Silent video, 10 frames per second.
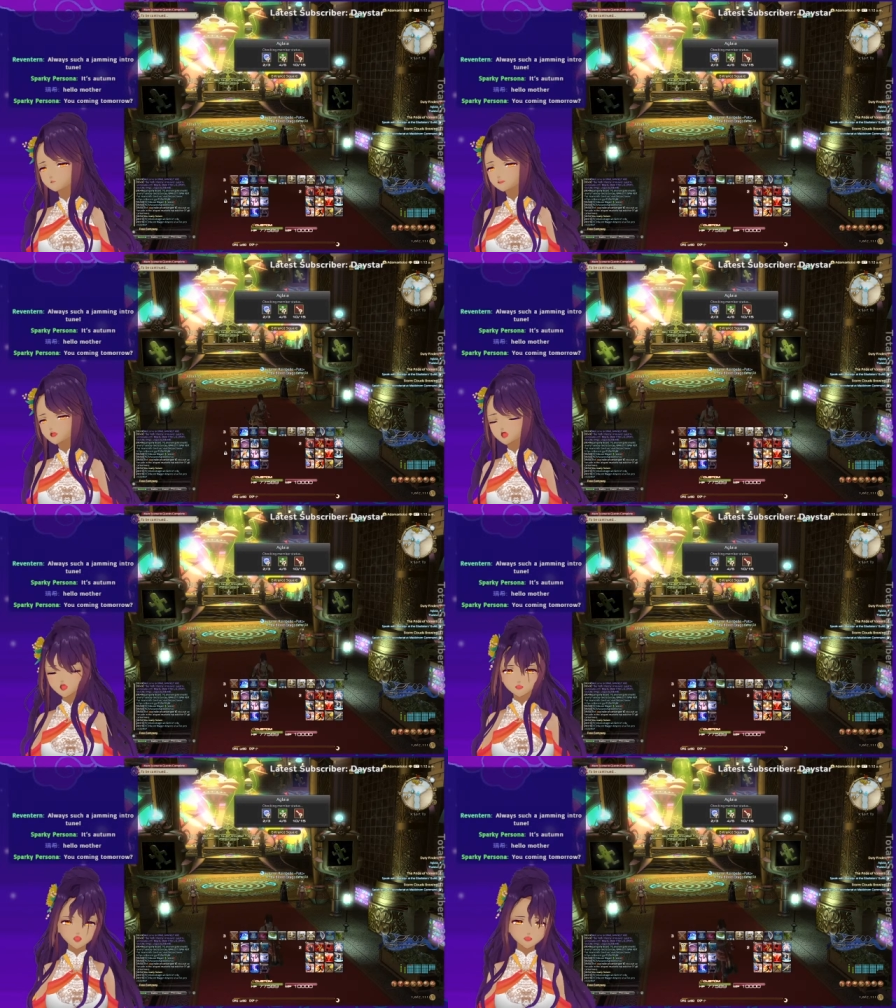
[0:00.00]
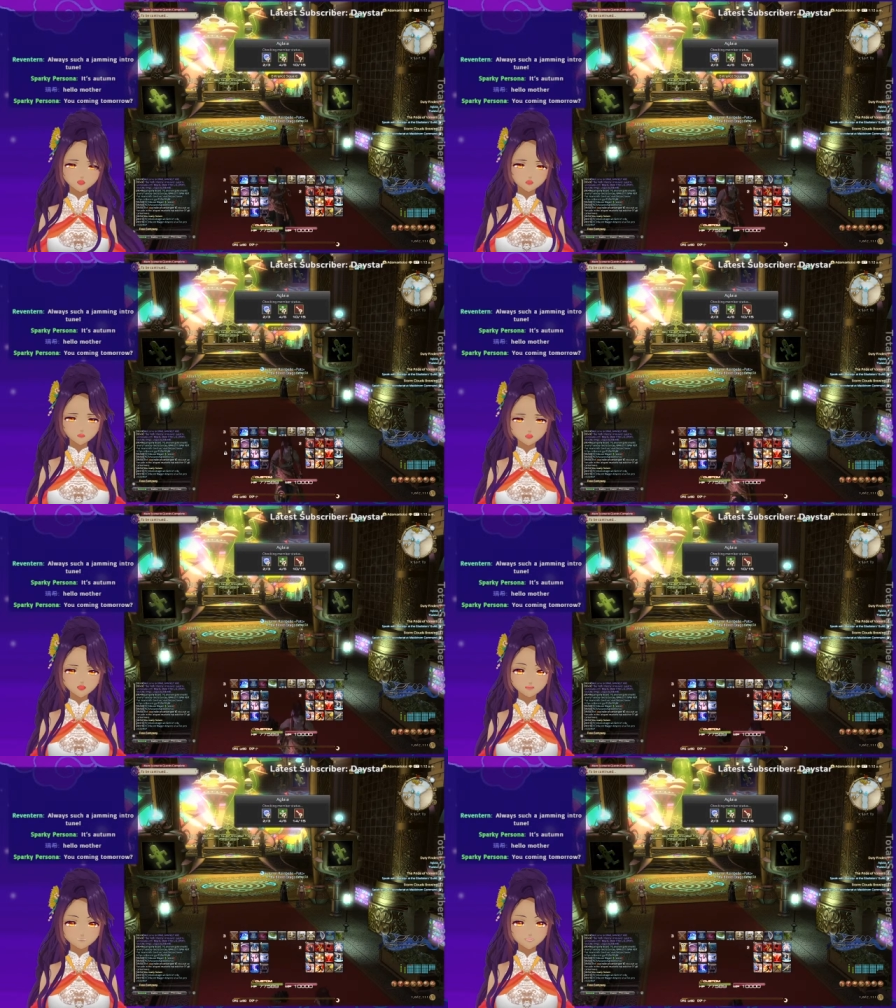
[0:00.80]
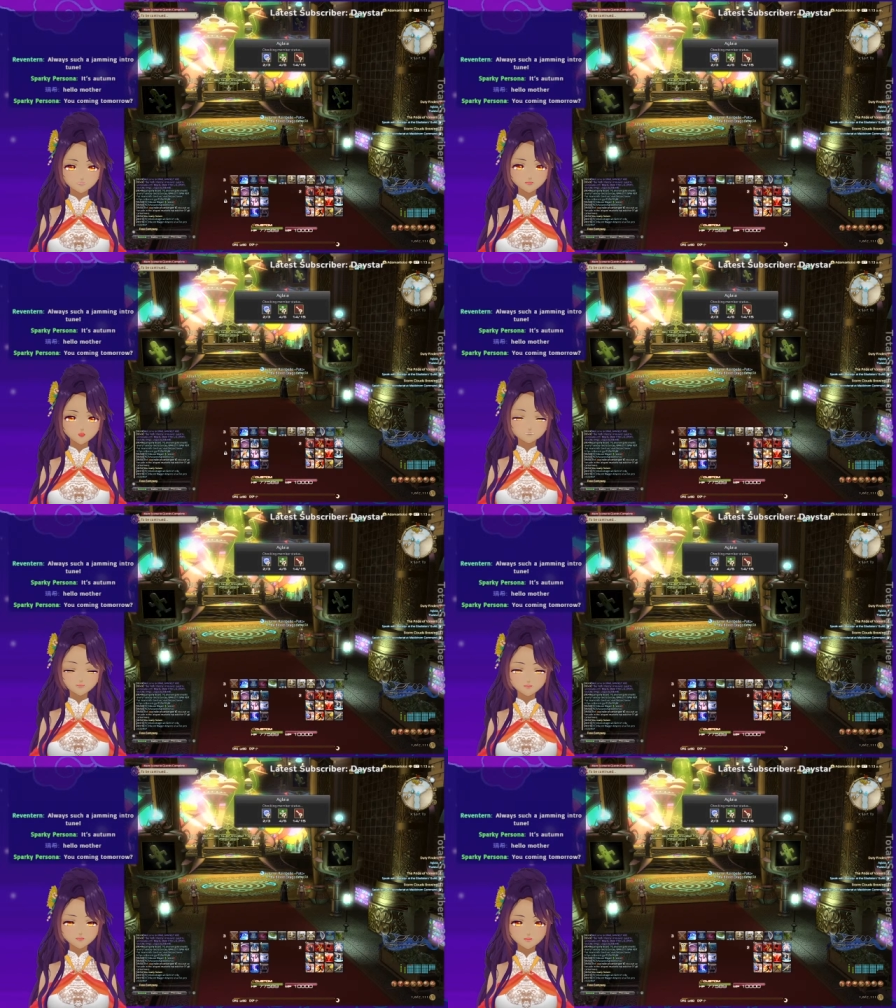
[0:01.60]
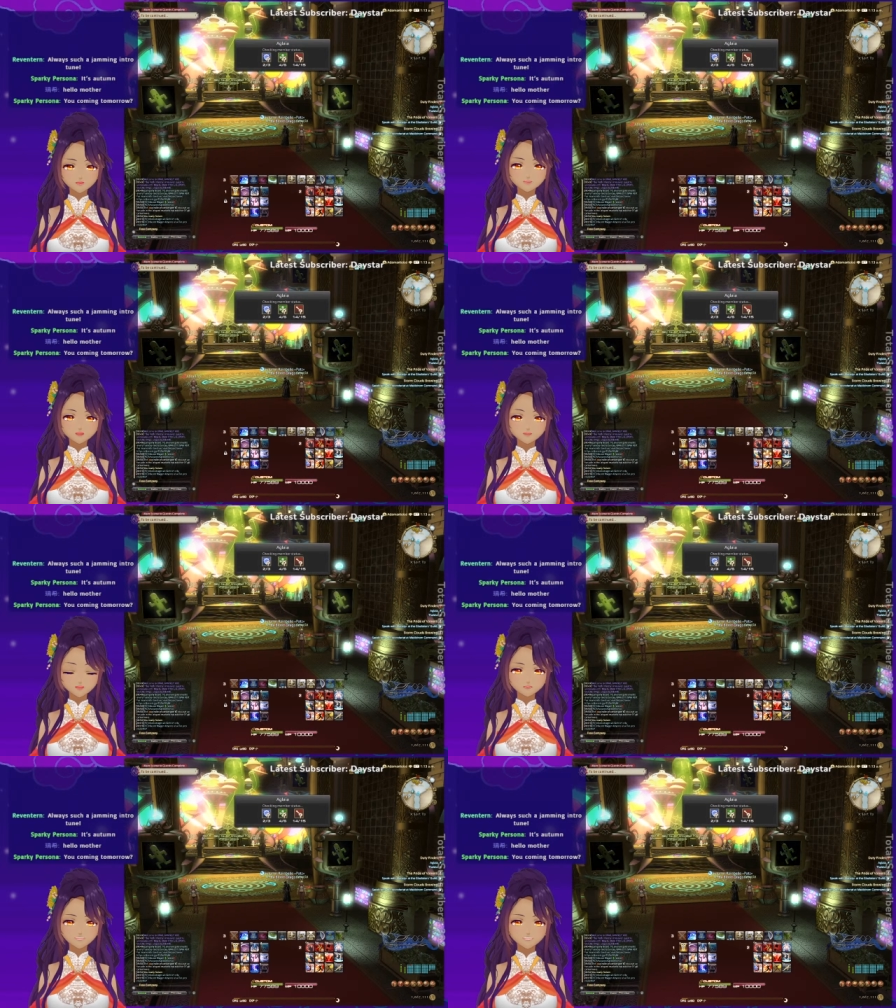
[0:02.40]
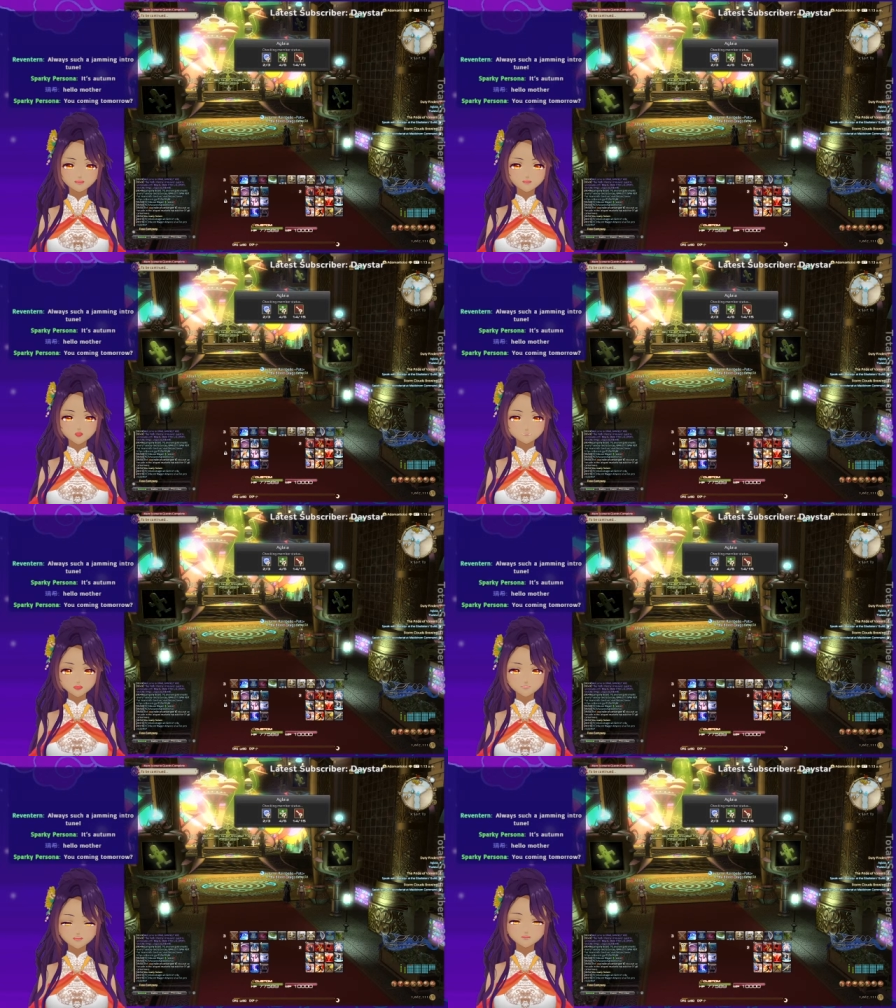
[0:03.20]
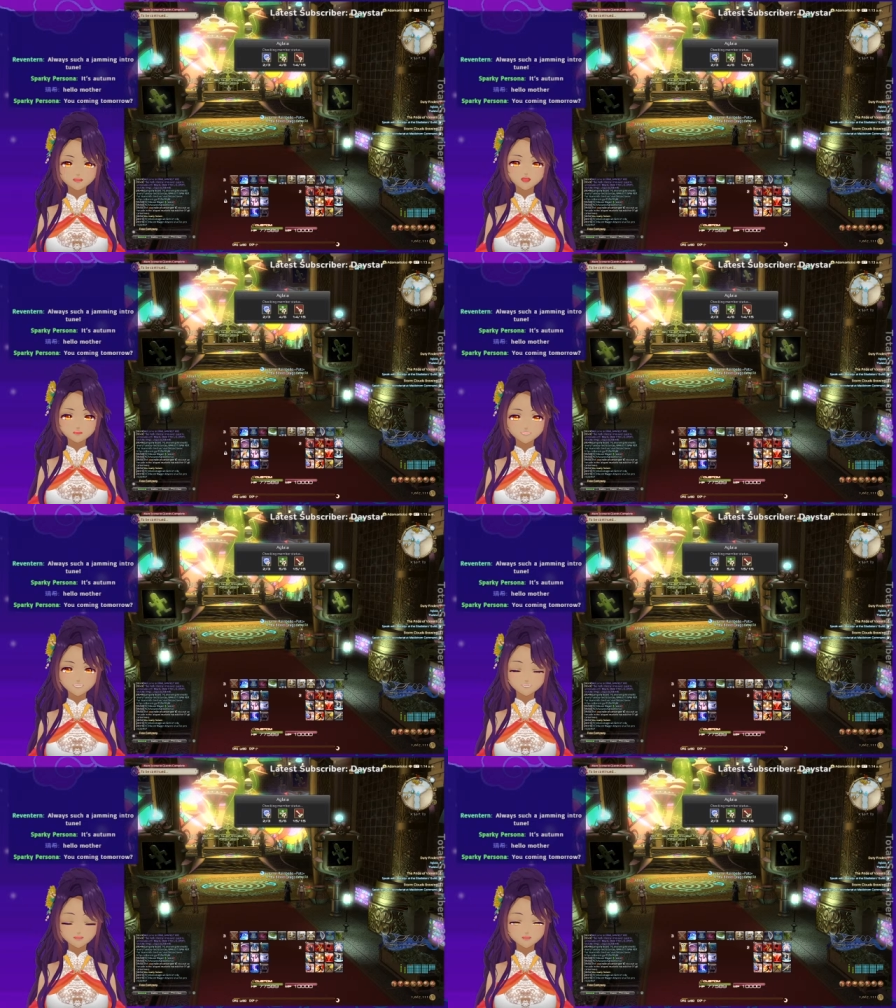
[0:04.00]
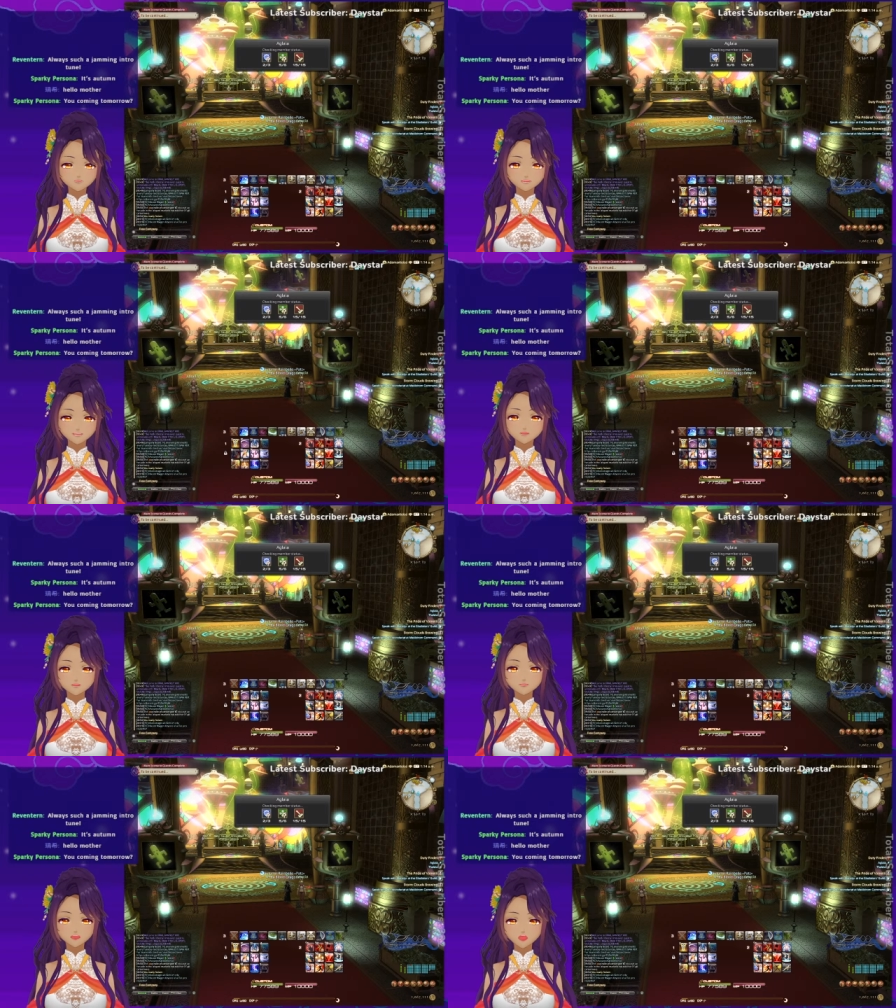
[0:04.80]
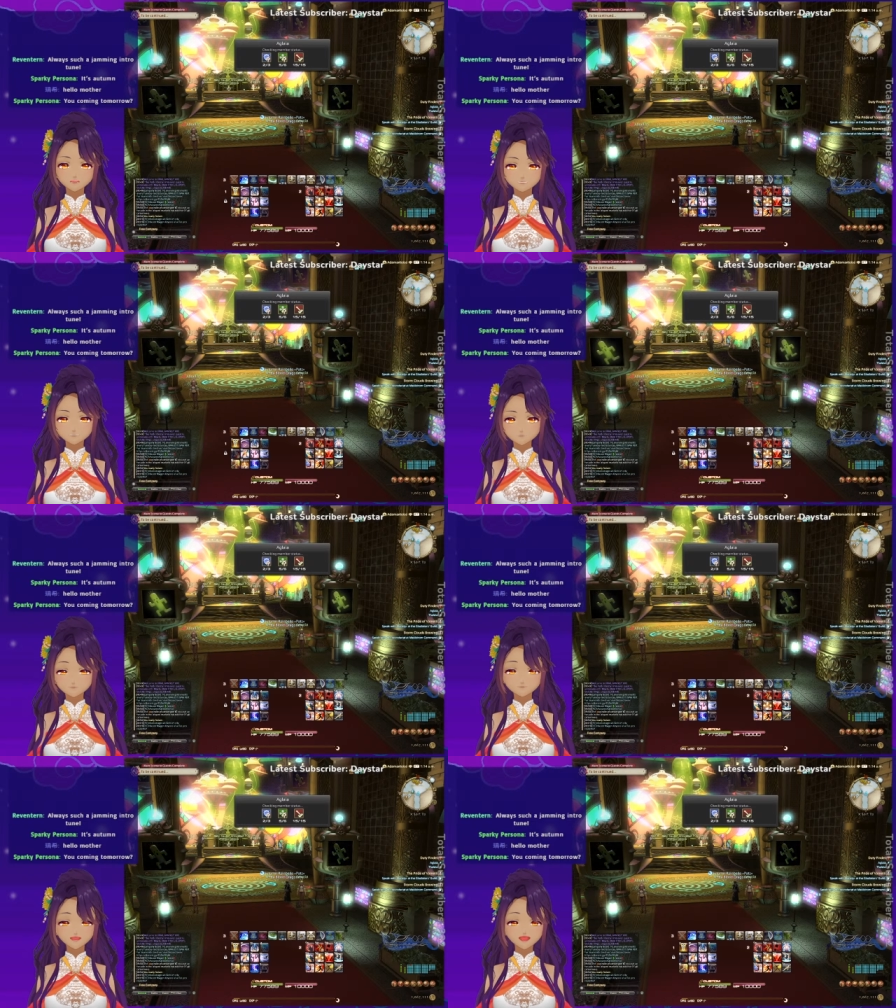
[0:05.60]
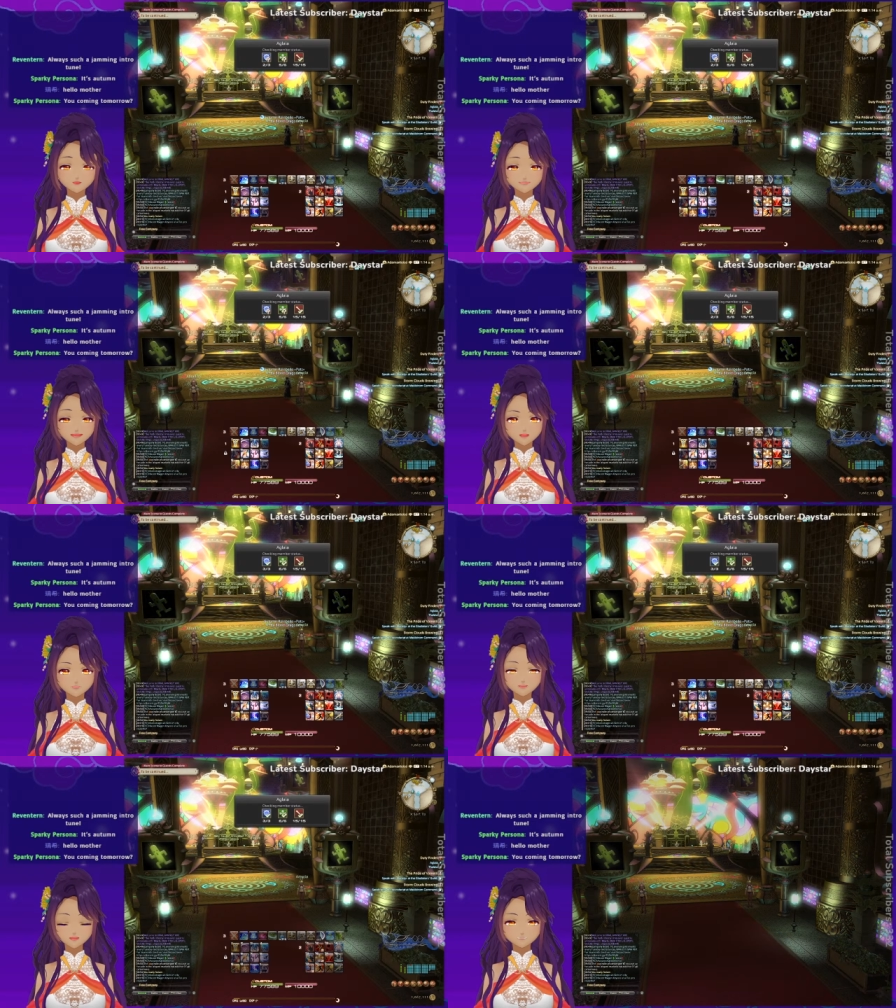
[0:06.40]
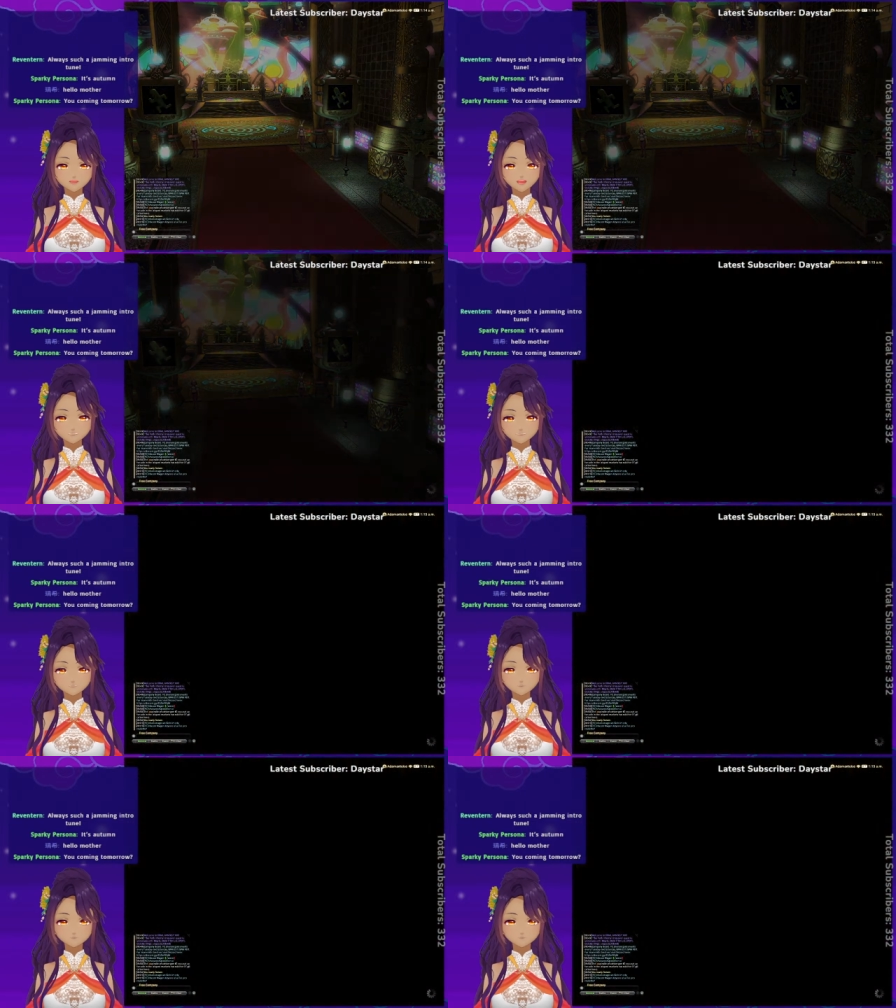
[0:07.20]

I didn't convert my husband. It wasn't me. It was my friend. He was planning to play it, and he did mention it to us when he came to visit us.